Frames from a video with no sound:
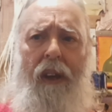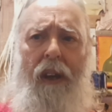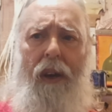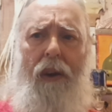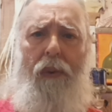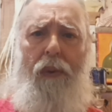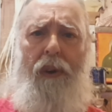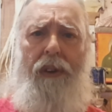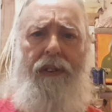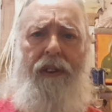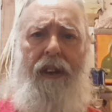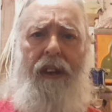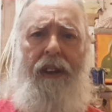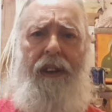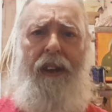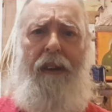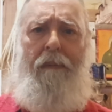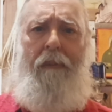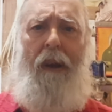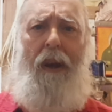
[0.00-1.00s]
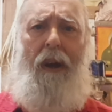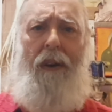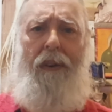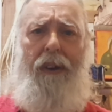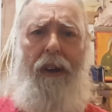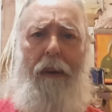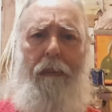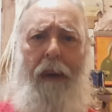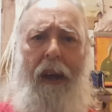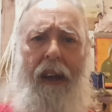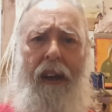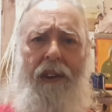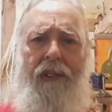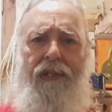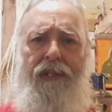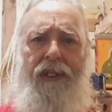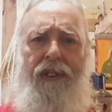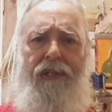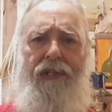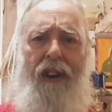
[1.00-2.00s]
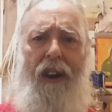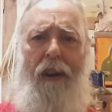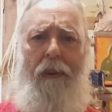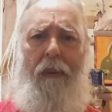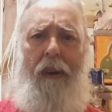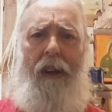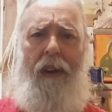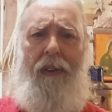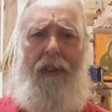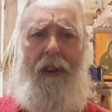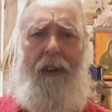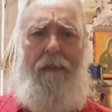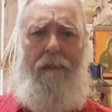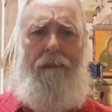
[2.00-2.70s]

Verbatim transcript: Originally didn't belong to the pagans to start with.